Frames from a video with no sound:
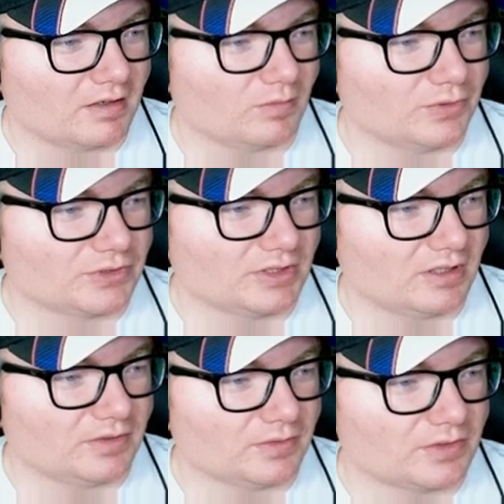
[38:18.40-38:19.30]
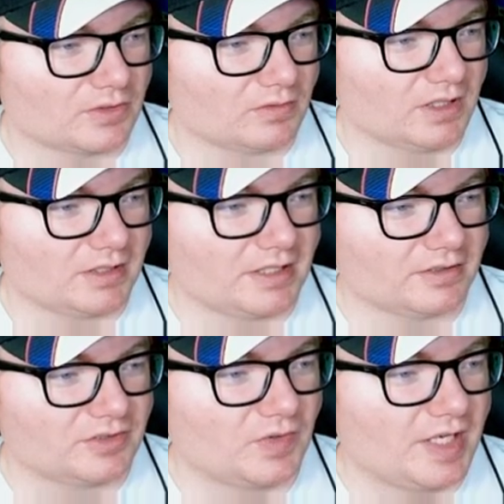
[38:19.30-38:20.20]
Kyle Busch not doing so well
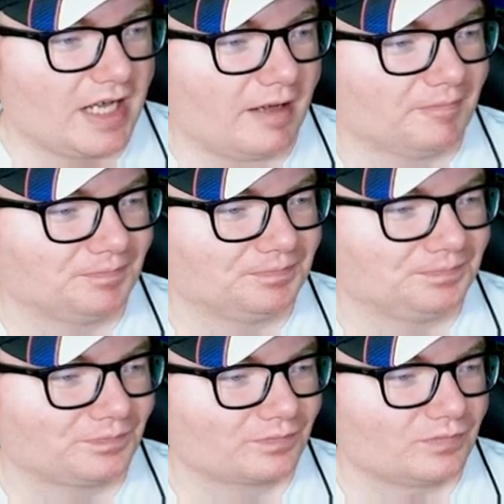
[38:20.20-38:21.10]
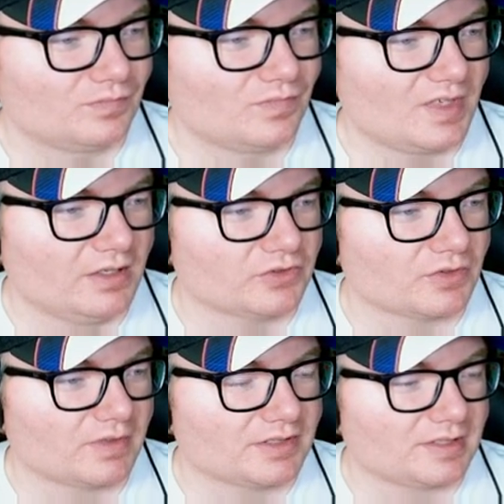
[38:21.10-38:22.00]
either. So, yeah, there's
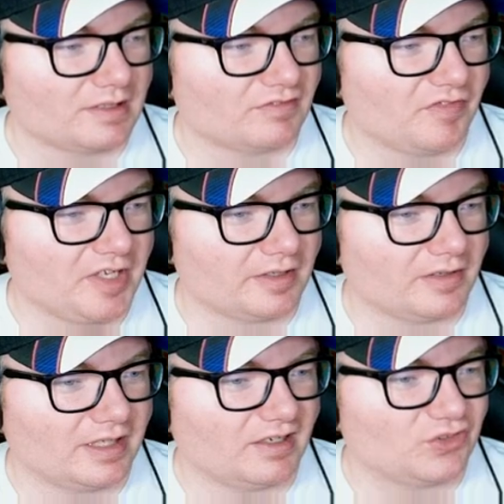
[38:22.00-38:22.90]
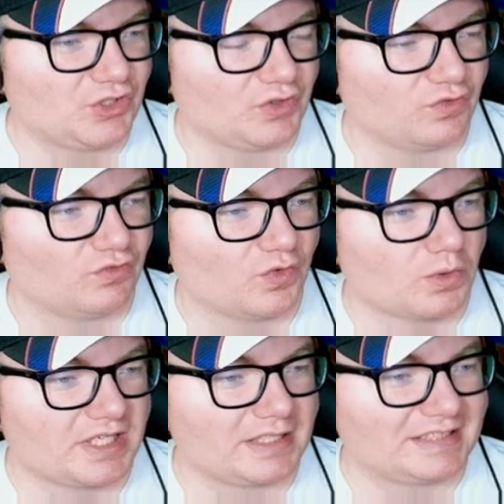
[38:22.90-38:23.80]
the rest of the field down to
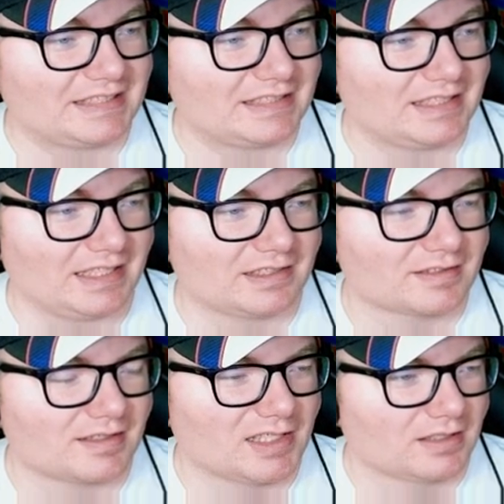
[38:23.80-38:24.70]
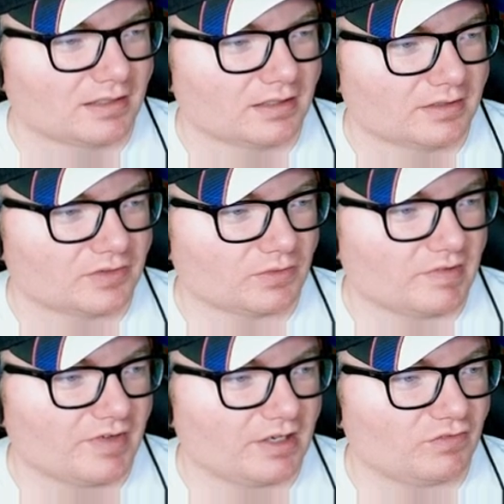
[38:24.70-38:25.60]
46th. So
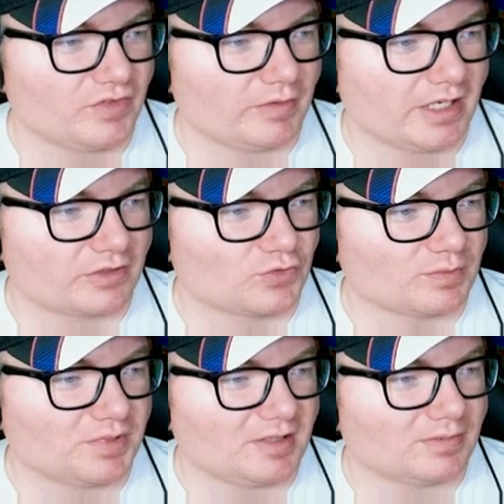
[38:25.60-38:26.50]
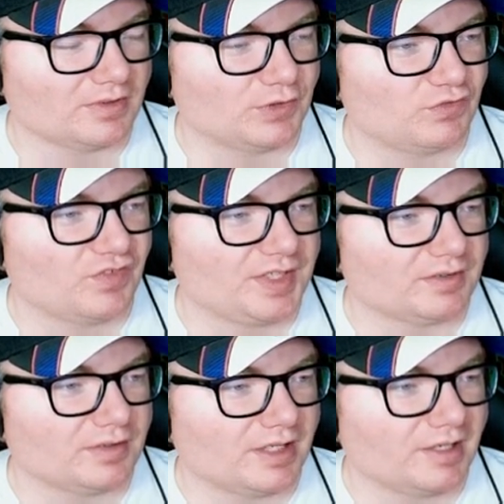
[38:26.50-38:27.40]
we've had a few extra people in the
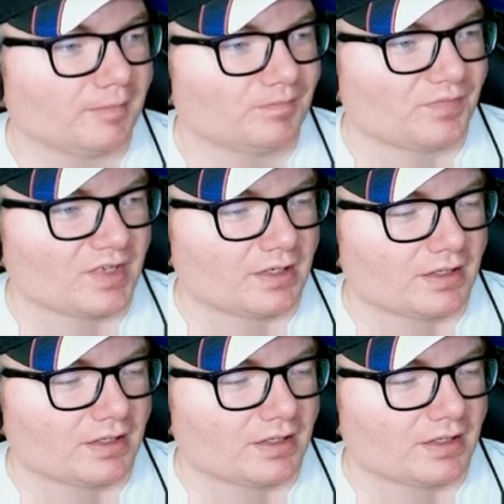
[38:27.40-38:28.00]
field there.